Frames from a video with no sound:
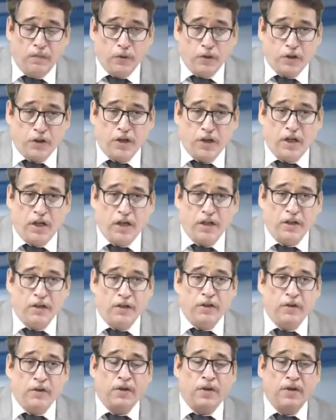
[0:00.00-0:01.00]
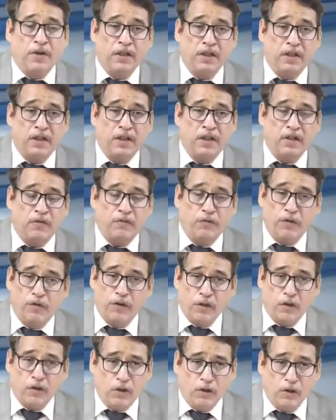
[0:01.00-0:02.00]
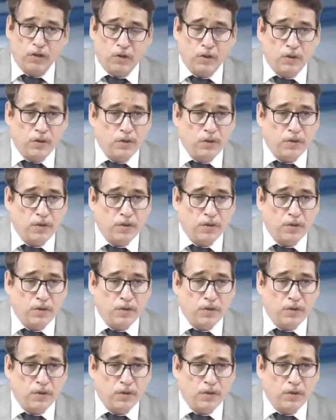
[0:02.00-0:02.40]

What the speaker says: regarding your content, we will also